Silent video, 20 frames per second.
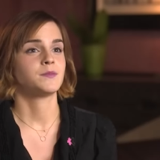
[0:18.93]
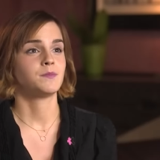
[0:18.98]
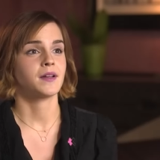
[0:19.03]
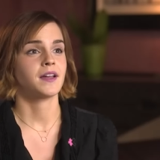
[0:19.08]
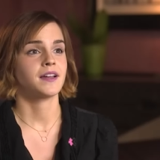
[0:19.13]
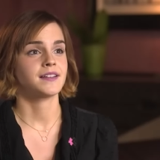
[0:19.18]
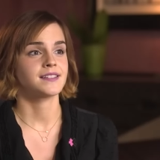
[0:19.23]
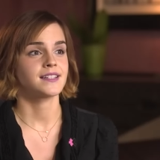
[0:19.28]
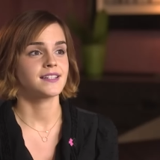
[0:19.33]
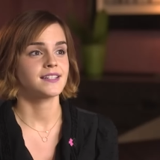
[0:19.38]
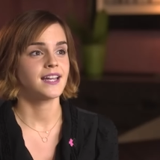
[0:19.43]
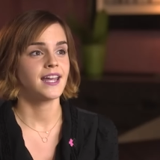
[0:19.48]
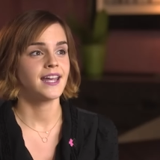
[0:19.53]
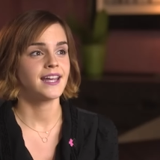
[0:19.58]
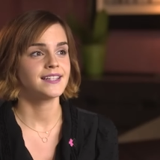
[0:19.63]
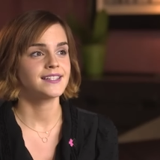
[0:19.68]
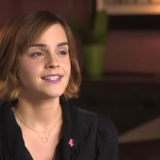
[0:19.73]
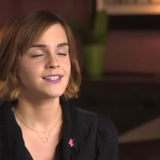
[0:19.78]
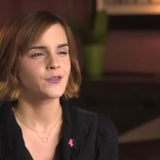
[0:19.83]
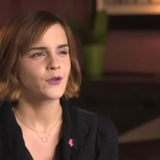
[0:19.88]
because
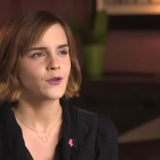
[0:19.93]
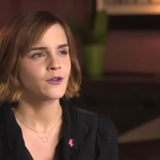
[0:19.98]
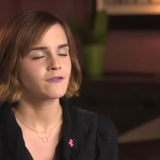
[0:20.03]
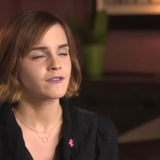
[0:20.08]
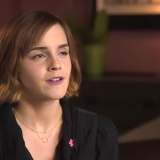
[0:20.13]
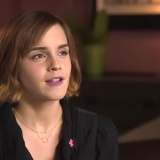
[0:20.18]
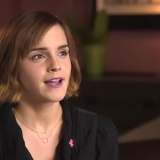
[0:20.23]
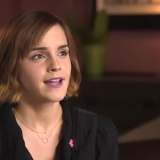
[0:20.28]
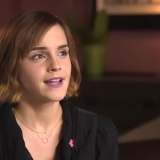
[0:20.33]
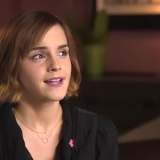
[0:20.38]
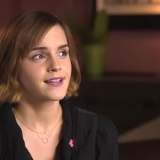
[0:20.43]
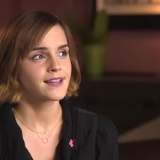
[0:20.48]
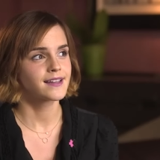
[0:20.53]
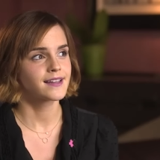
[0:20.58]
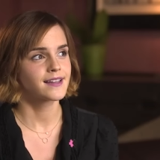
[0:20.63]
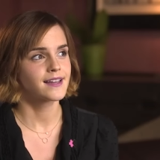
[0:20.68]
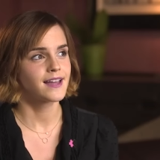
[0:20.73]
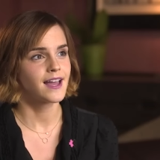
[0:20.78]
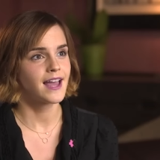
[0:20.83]
it's sort of like